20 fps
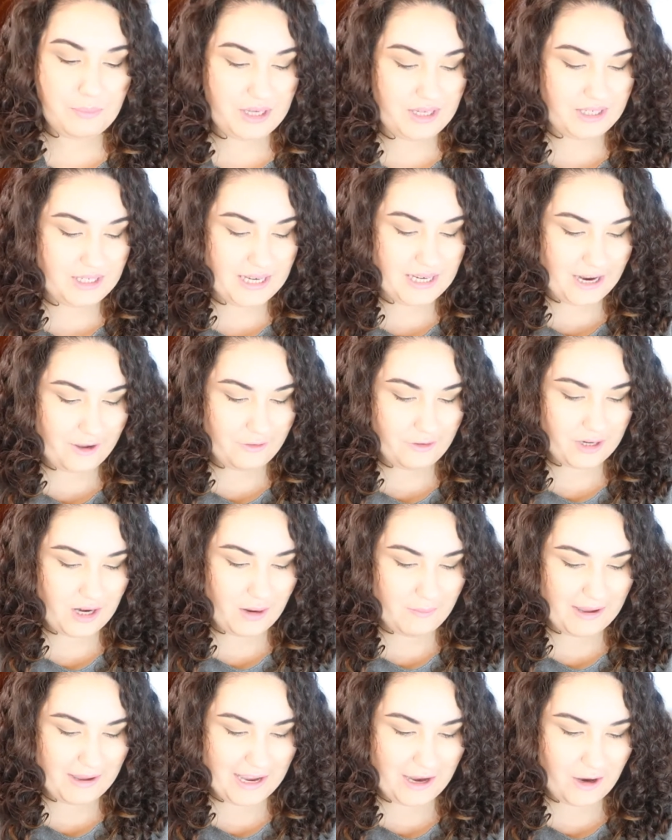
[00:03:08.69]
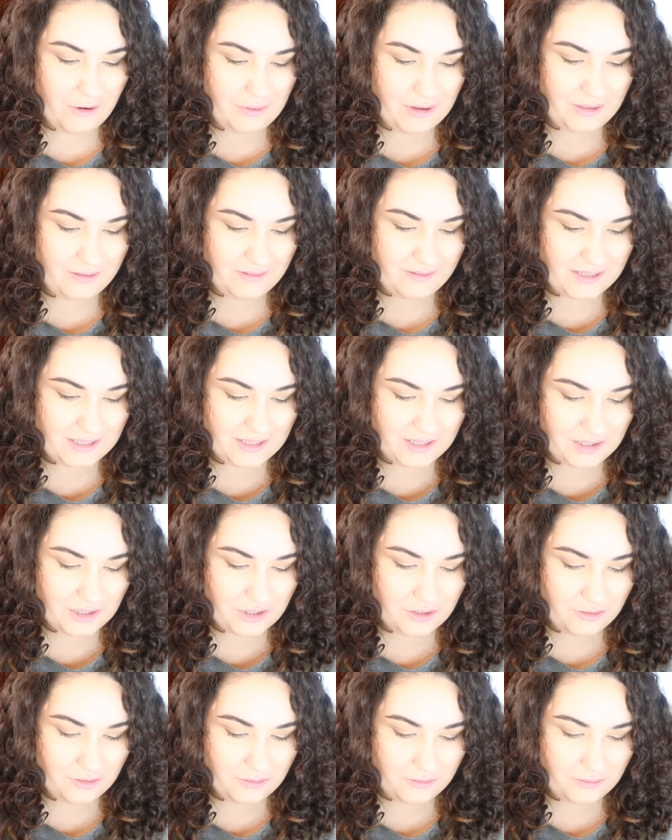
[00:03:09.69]
But now they're coming out with this
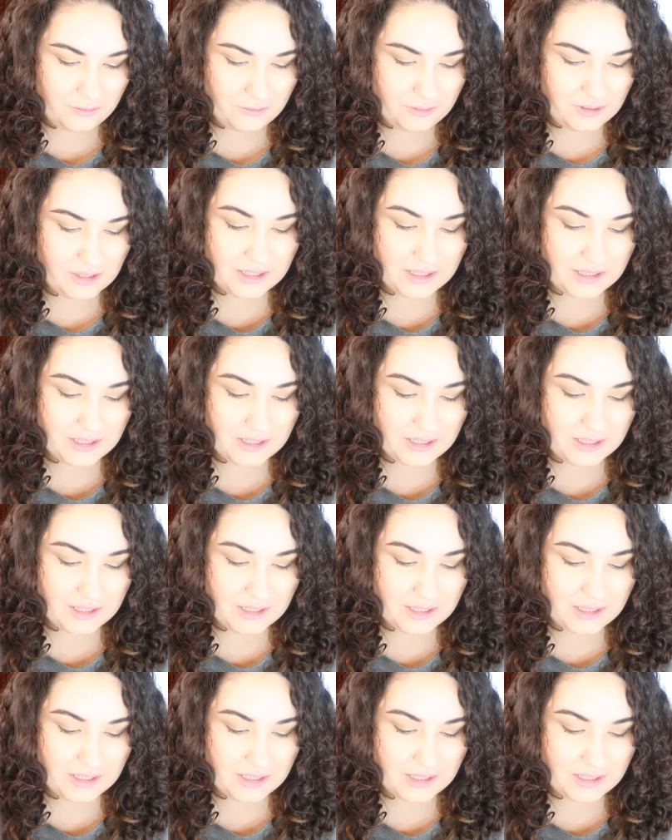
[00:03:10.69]
new